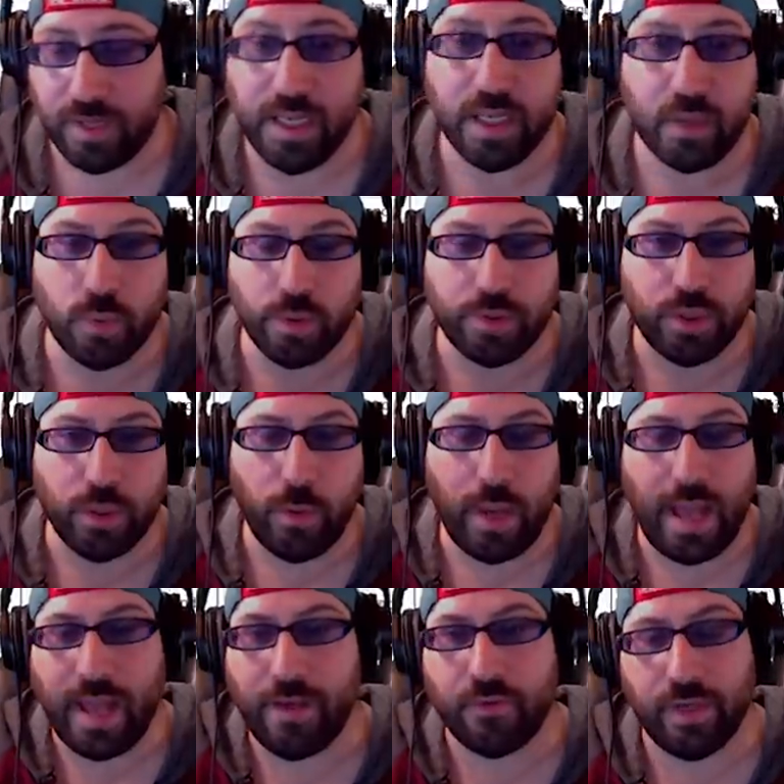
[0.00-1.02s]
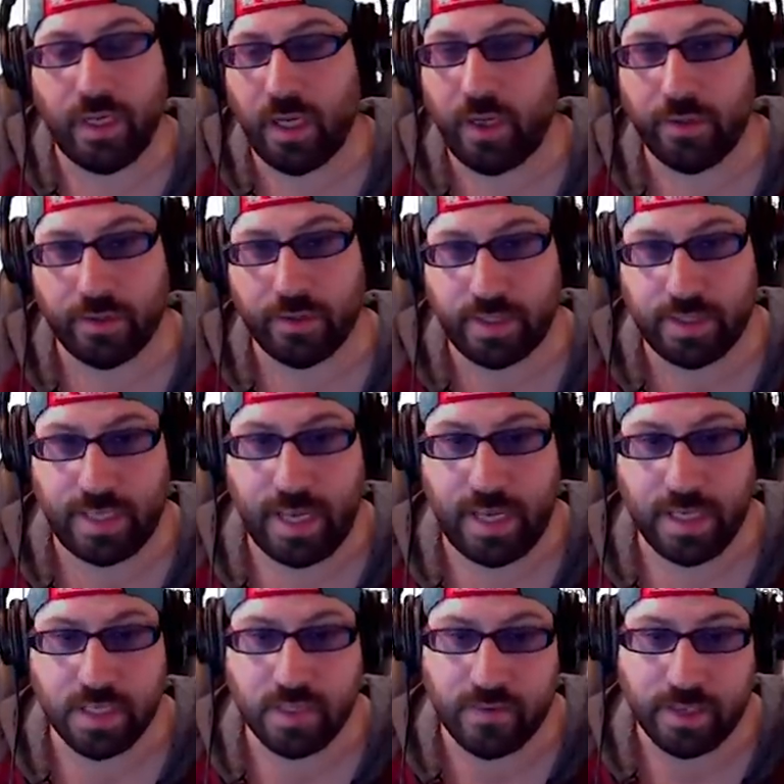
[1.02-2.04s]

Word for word: equal to every other stage.